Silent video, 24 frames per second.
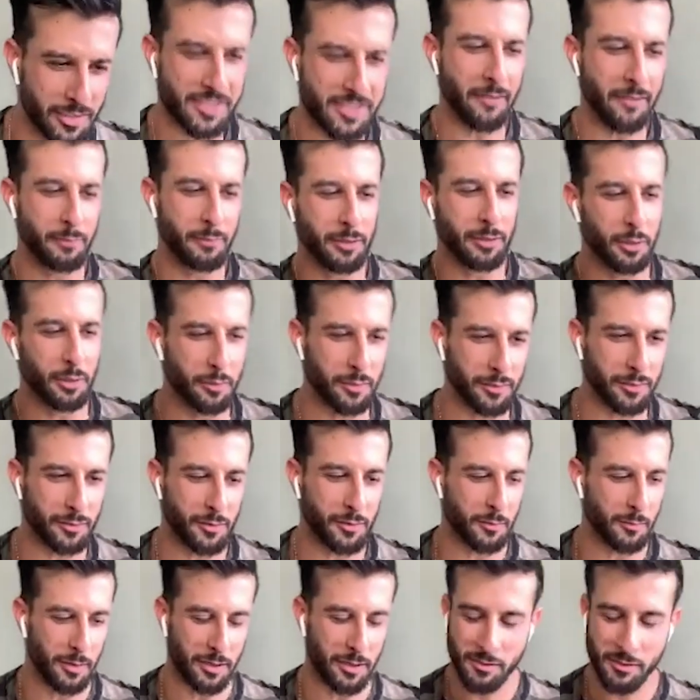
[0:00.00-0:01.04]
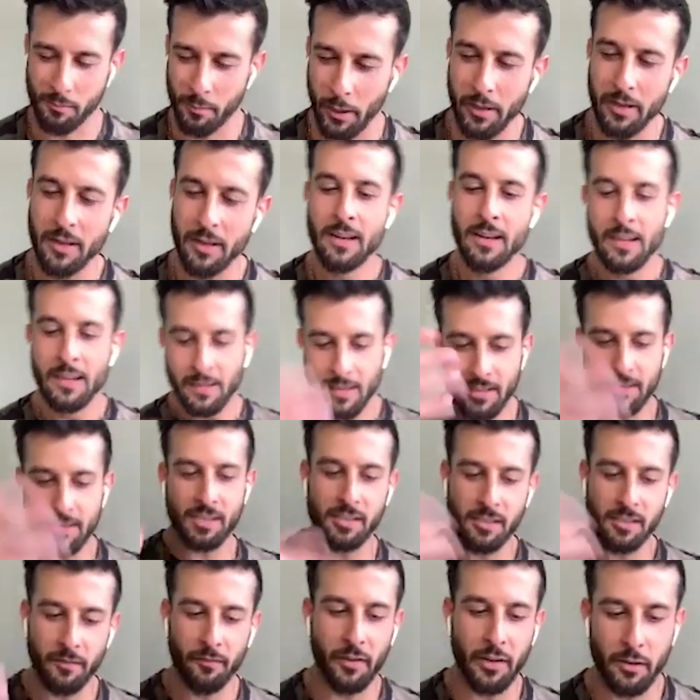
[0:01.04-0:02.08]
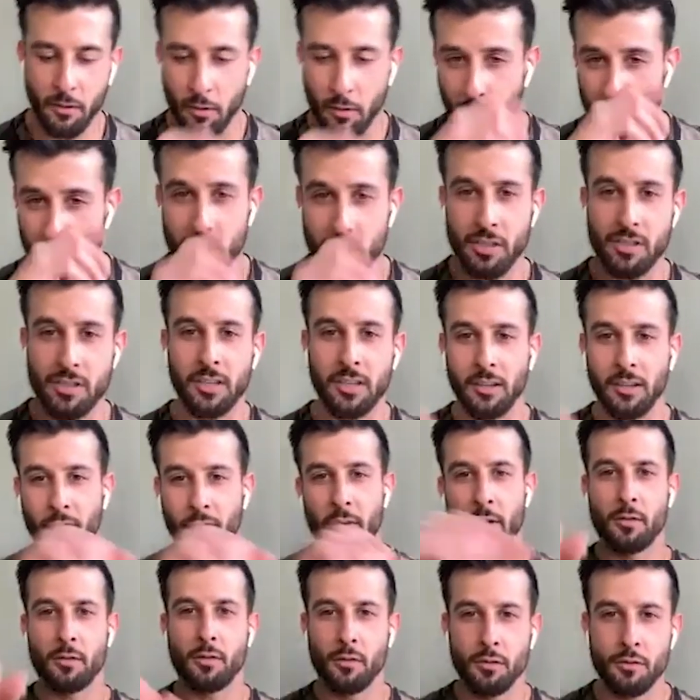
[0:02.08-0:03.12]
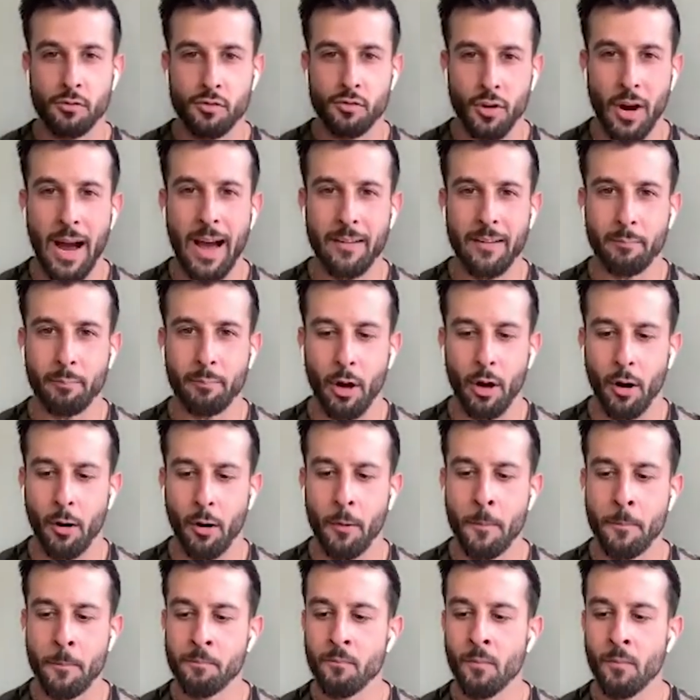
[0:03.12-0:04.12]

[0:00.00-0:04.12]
I haven't been doing it too much, but this is a vehicle, and just like the vehicle you drive, bro,